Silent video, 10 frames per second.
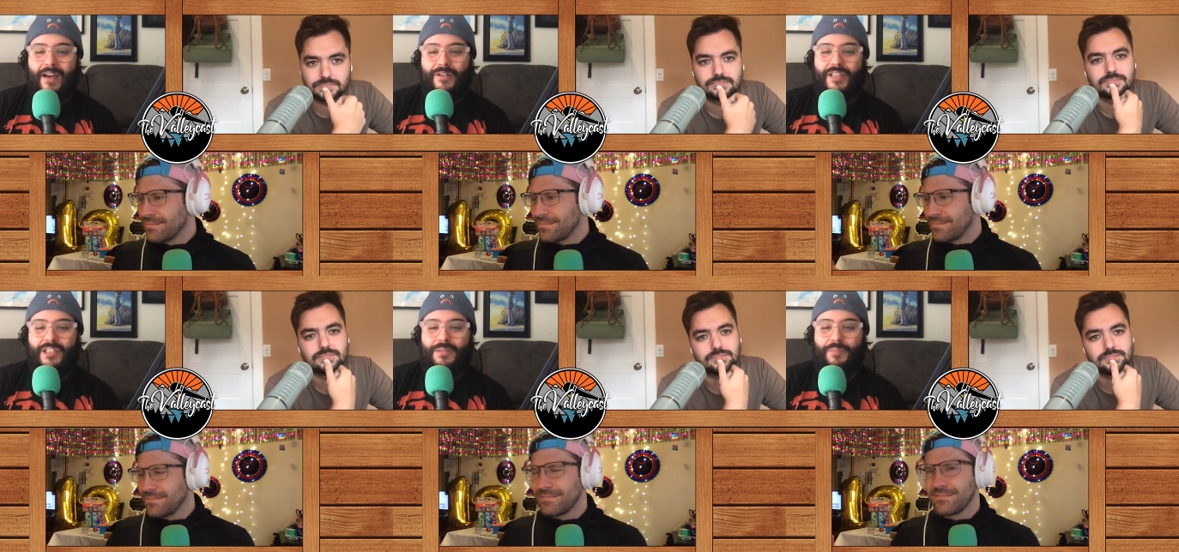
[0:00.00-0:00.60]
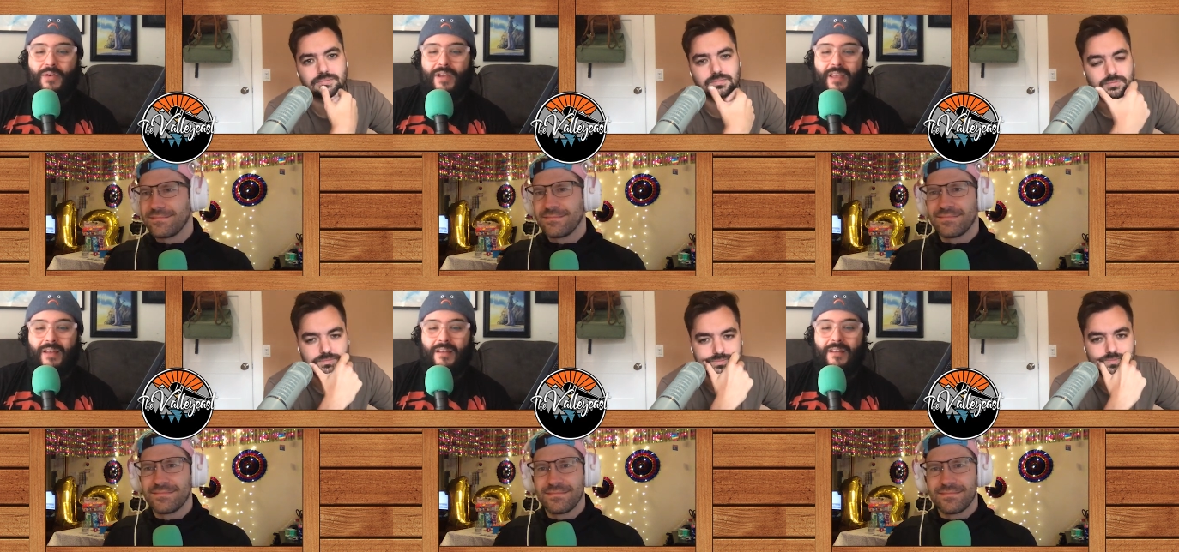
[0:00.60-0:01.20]
Speaker 1: and how he's
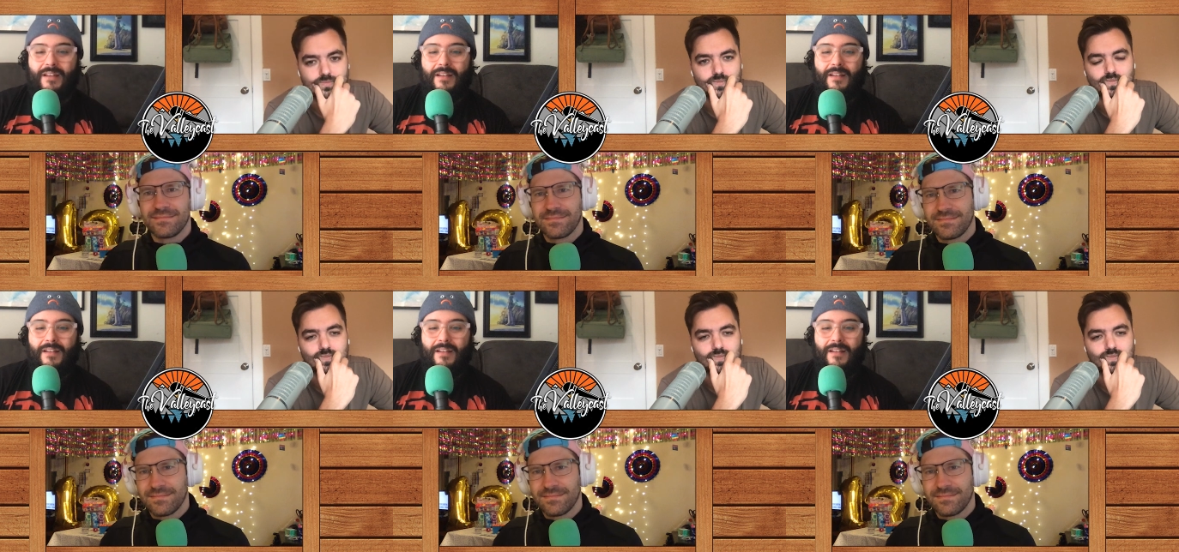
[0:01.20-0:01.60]
spoken